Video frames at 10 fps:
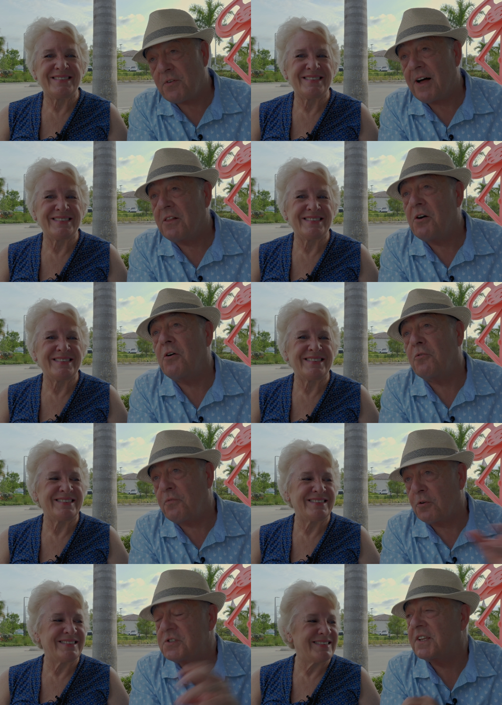Speaker 1: follow, or
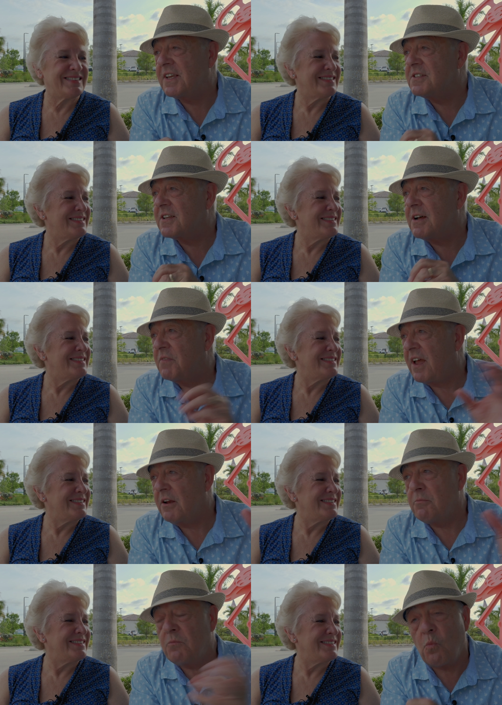first the kids come
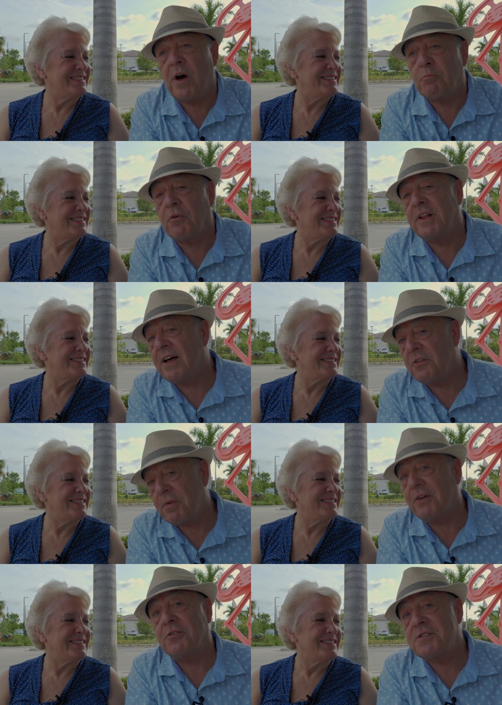down and want to bring down the
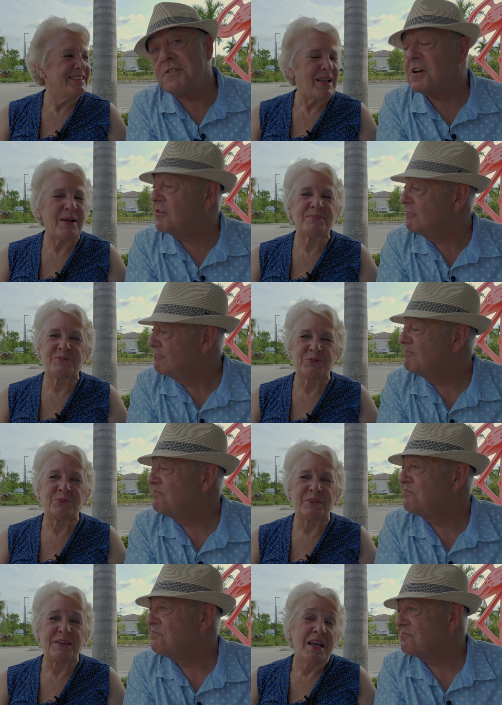parents. So
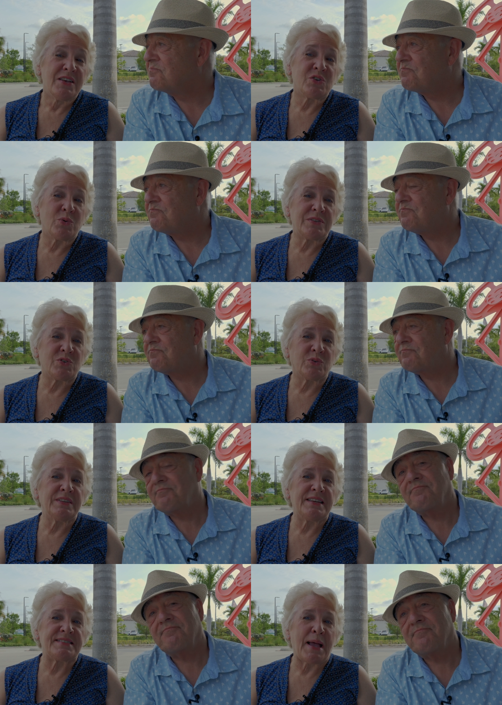absolutely. So it
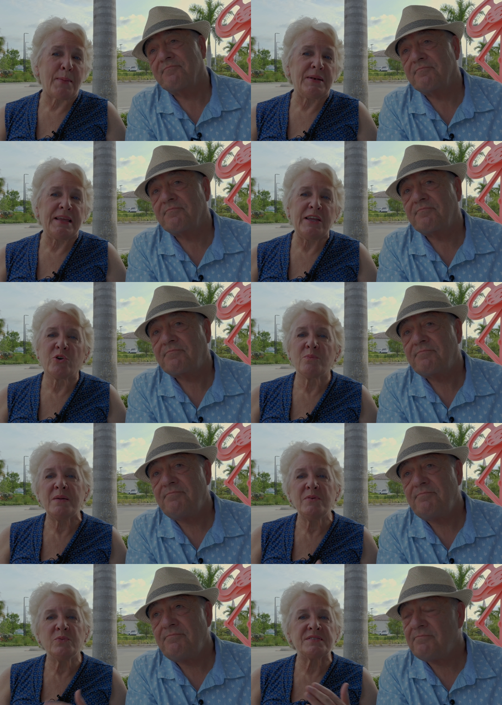certainly is happening here,
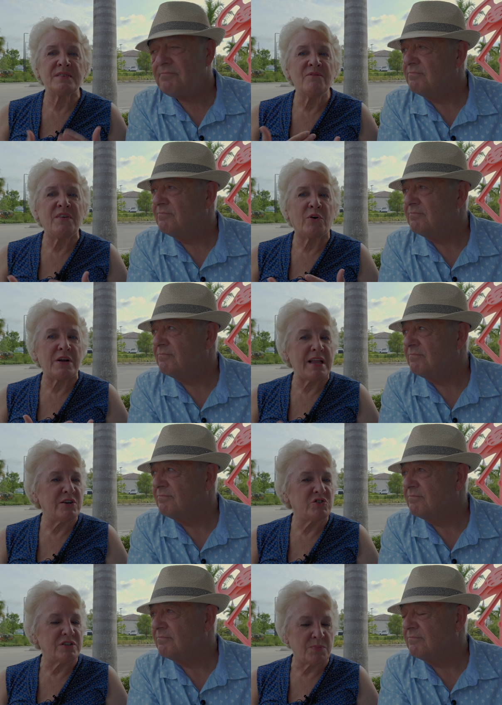maybe with some
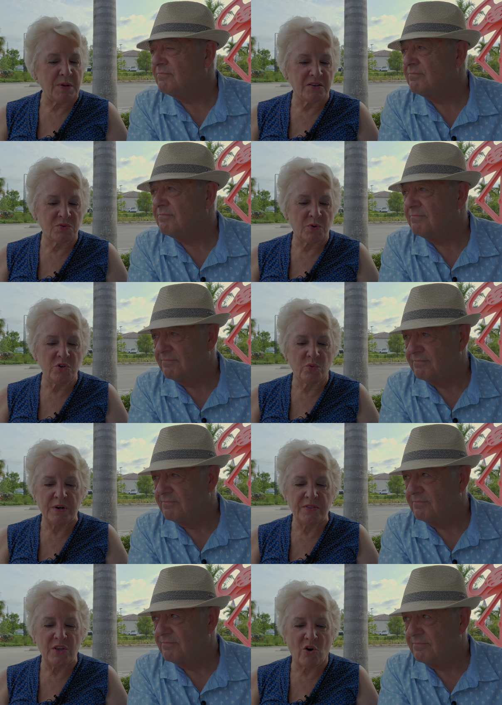variations, because when you
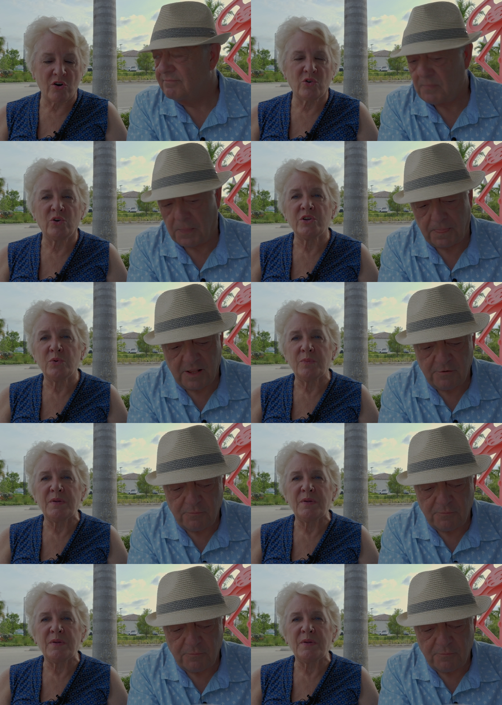read the article, you would